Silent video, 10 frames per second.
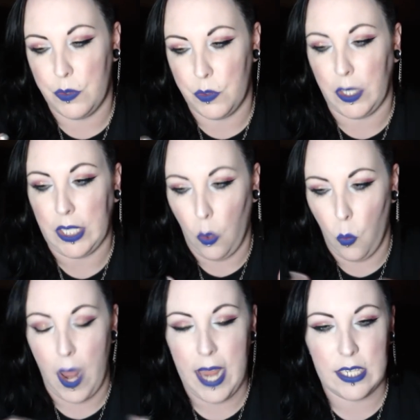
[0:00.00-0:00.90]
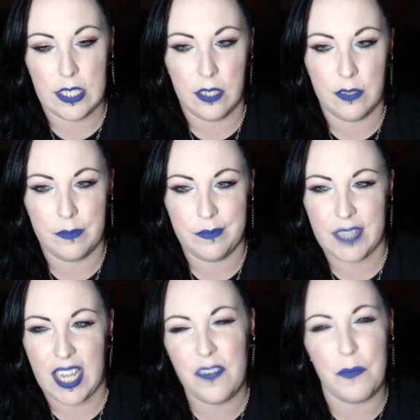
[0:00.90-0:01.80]
She was wearing the white
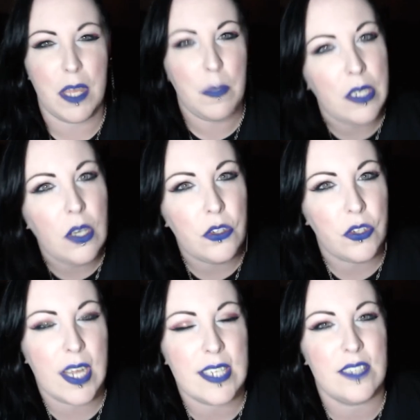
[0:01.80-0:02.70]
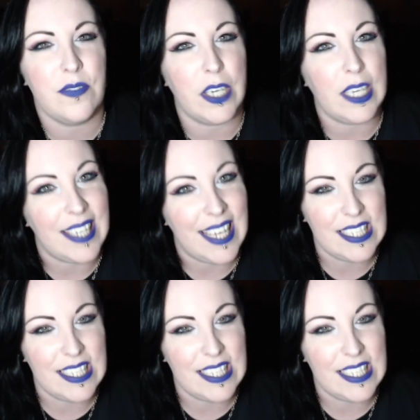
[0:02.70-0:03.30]
kind of baby doll dress, very